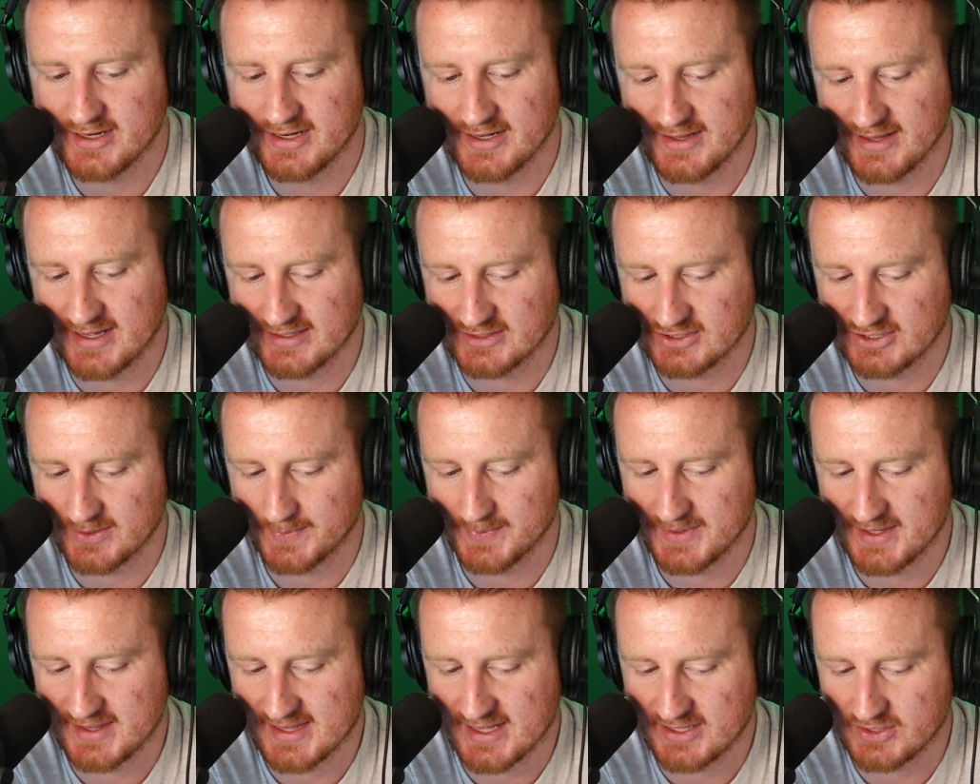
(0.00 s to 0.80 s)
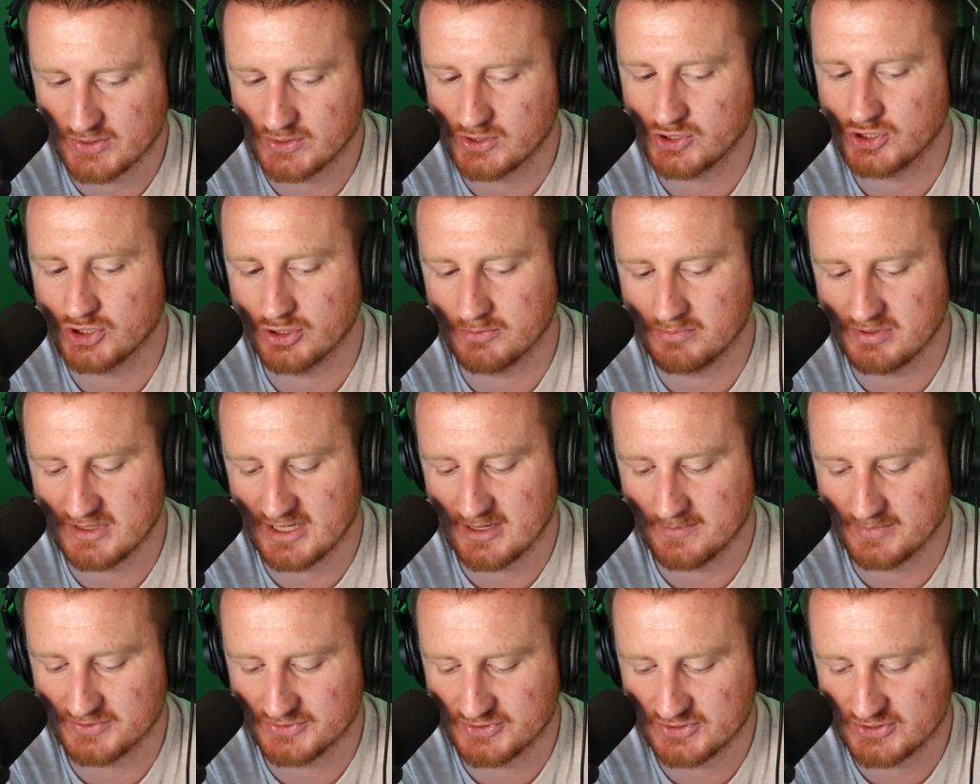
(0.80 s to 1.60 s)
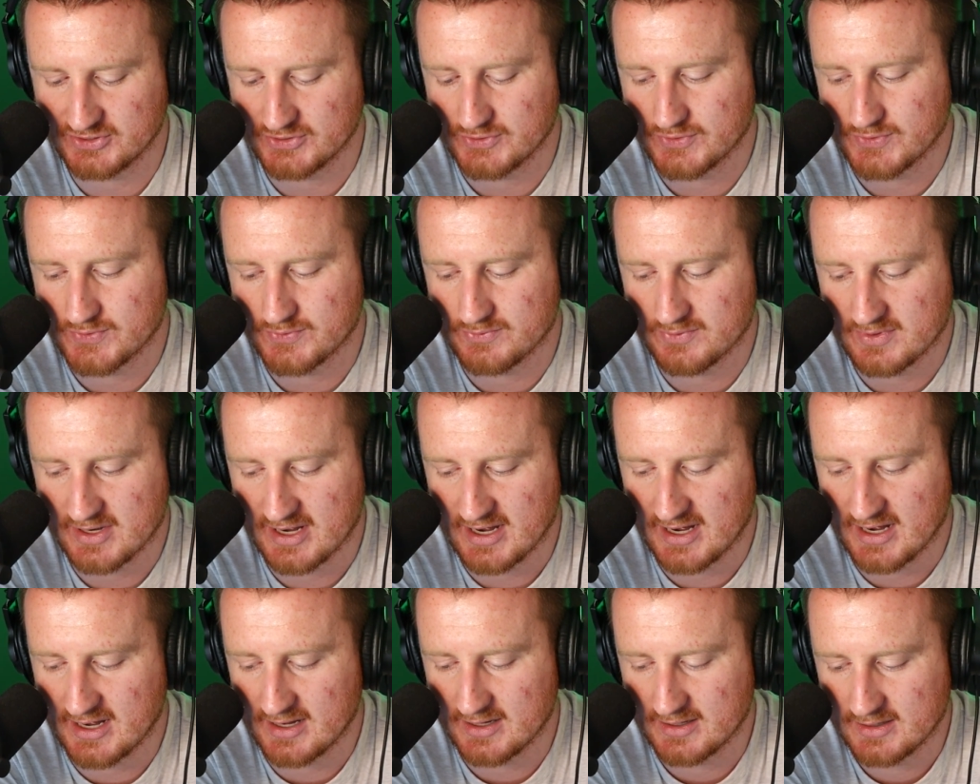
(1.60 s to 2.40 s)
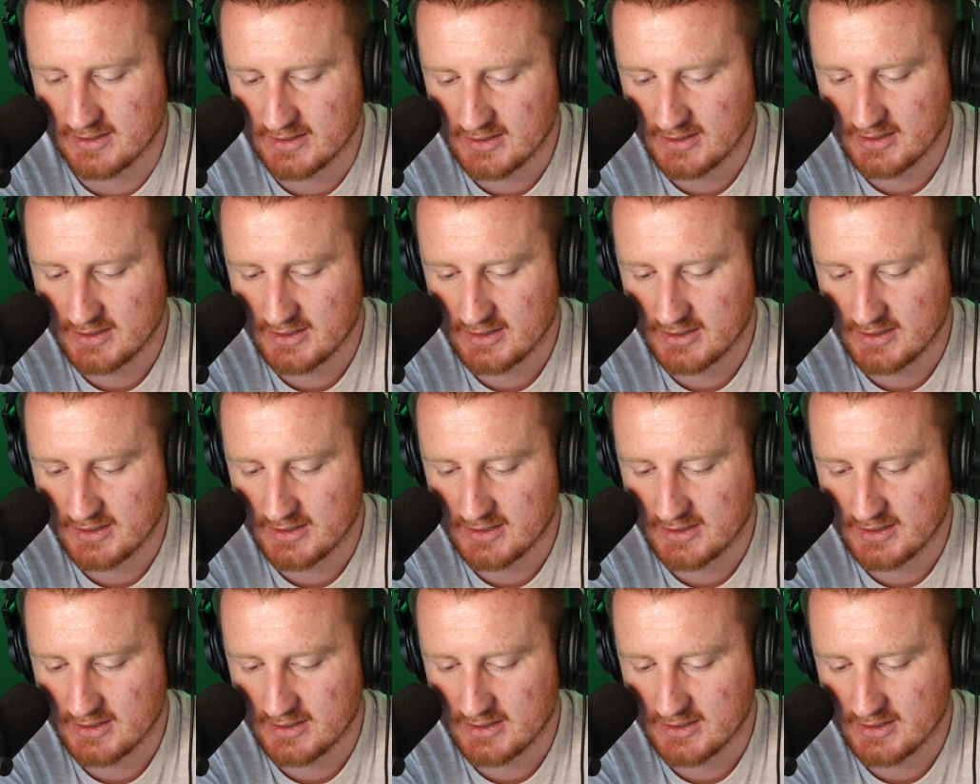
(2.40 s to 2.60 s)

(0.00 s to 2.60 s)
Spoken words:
That's something that you should be able to,